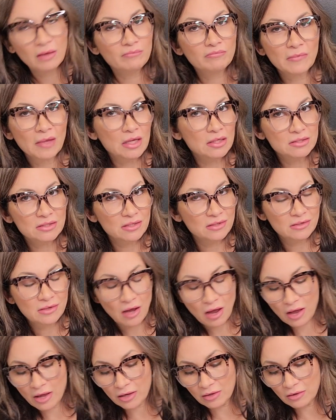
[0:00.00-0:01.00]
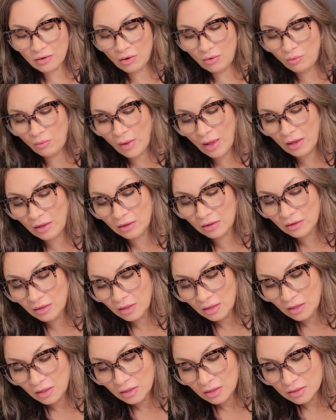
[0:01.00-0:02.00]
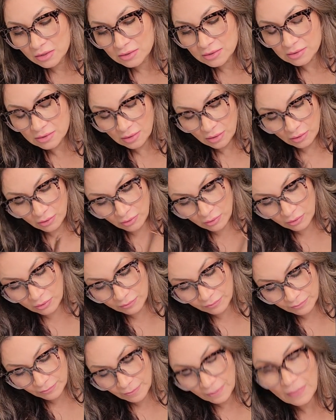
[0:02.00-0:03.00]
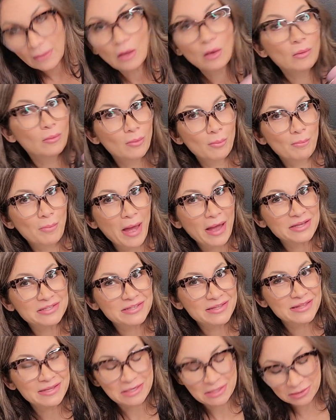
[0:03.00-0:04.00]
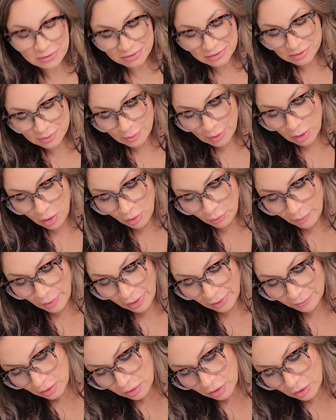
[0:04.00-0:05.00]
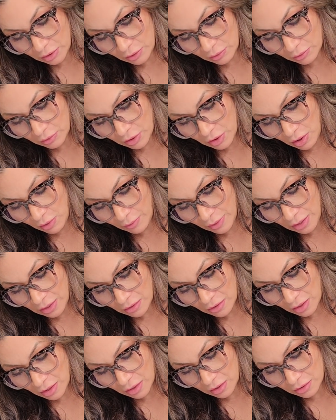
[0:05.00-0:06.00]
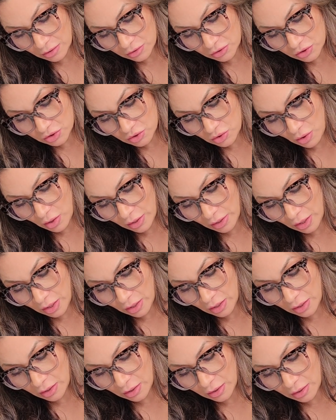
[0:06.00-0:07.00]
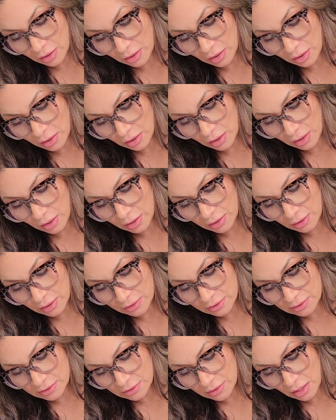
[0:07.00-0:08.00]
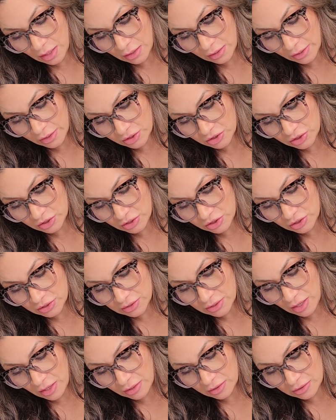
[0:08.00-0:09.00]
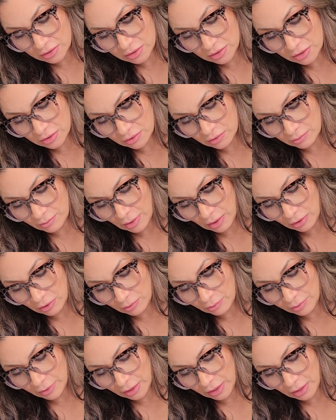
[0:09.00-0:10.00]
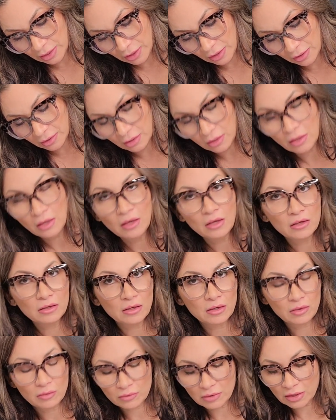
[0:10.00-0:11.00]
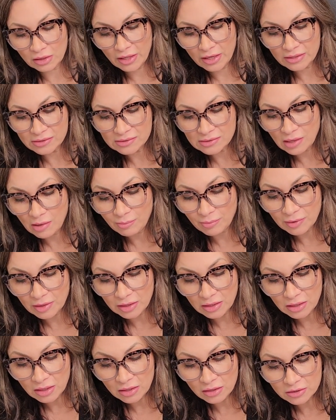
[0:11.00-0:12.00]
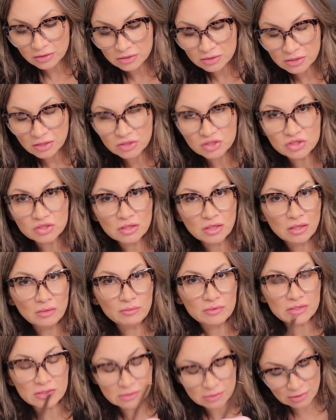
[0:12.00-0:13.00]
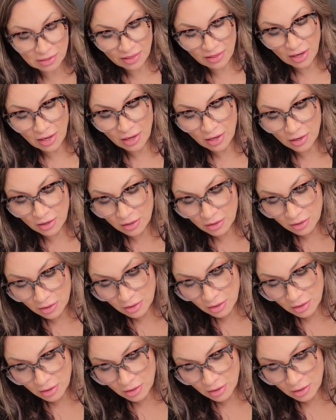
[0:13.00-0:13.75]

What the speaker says: it did not go well. So back to the needles we all went, knowing that Shauna, it's not like she just got into microblading, in the last couple of years. She was there